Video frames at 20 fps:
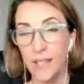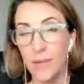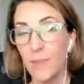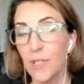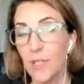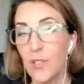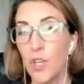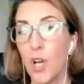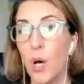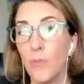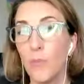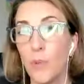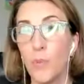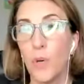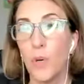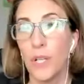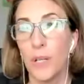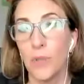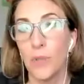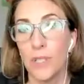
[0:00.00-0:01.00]
the most common
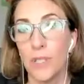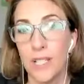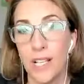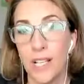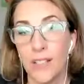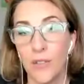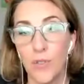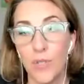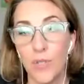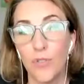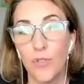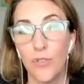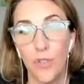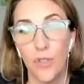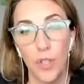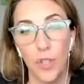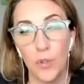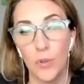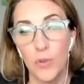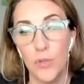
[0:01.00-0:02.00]
one I want to tell you is
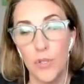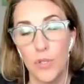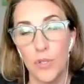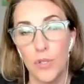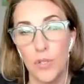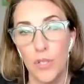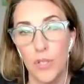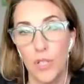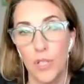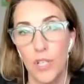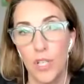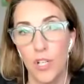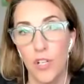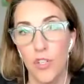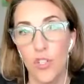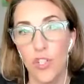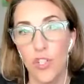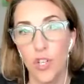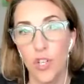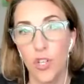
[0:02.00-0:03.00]
food,
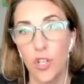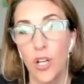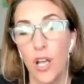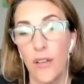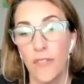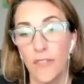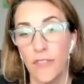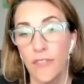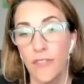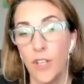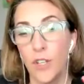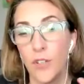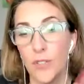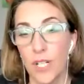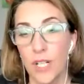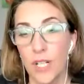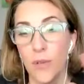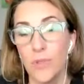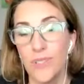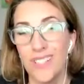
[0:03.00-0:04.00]
sugar and food.
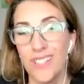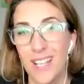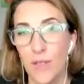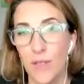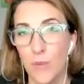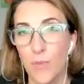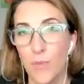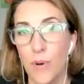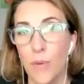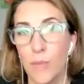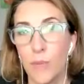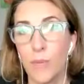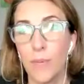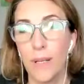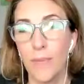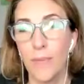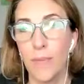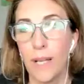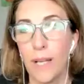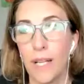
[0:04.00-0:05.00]
And I want to say it's
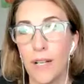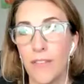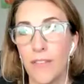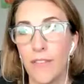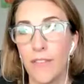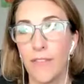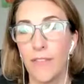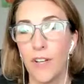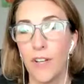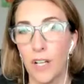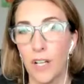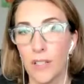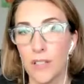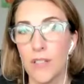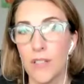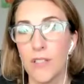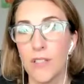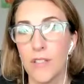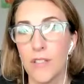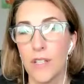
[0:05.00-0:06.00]
probably my
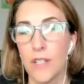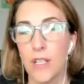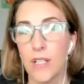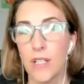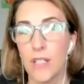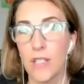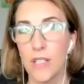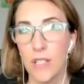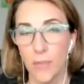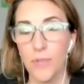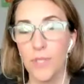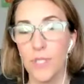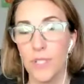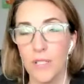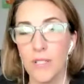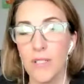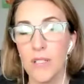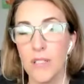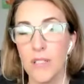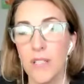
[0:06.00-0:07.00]
first
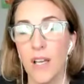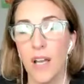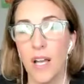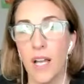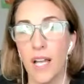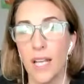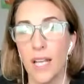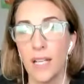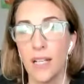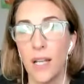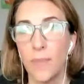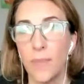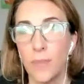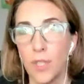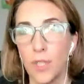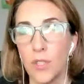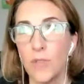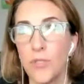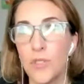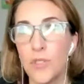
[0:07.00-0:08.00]
substance that I
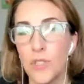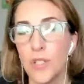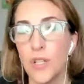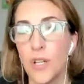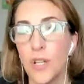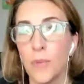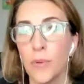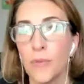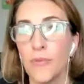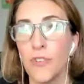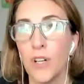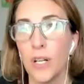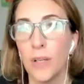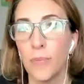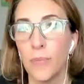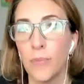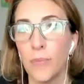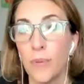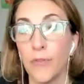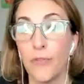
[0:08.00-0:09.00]
abused to numb and
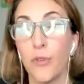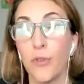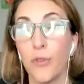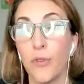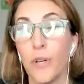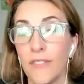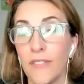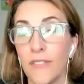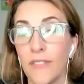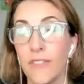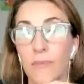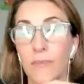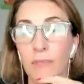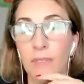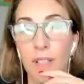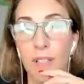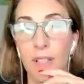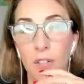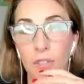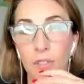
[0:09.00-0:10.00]
run before I even
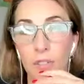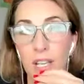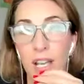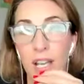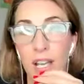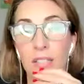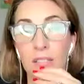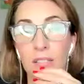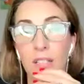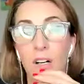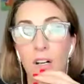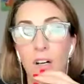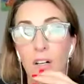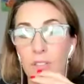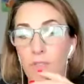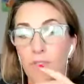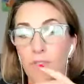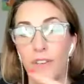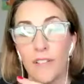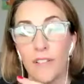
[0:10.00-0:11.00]
got to alcohol.
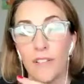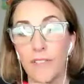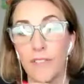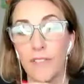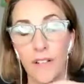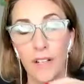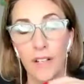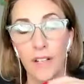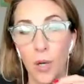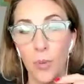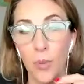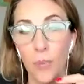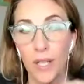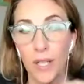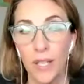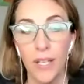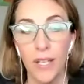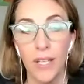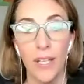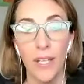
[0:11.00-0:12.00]
It's very, very common.